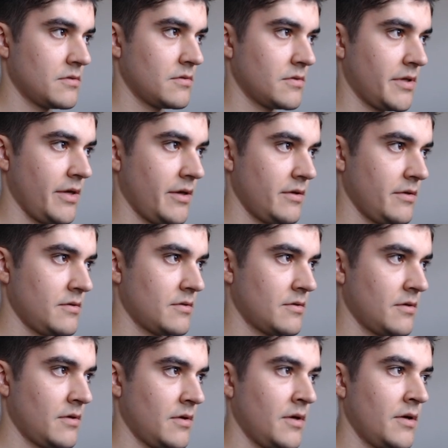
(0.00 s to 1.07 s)
Okay.
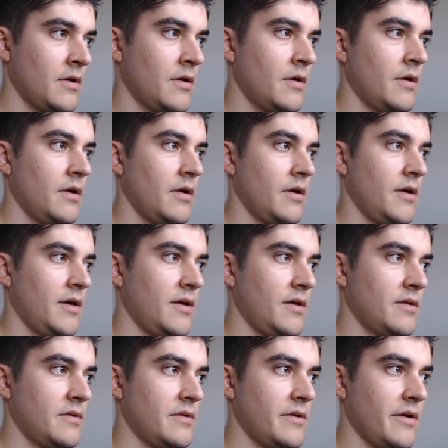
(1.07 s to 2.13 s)

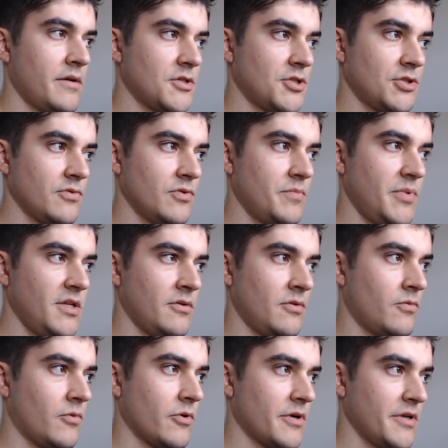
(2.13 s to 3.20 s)
And there should be no
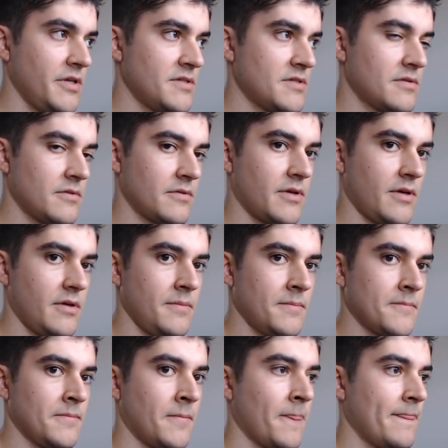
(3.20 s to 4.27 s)
warnings.
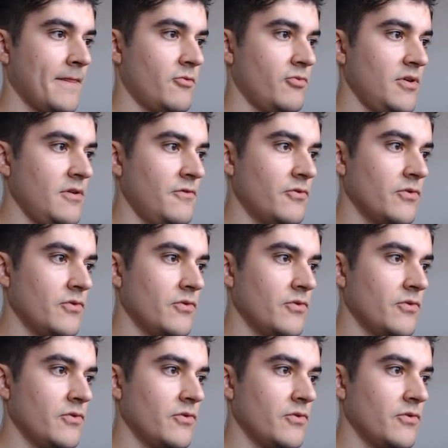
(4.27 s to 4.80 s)
Okay. Now, if you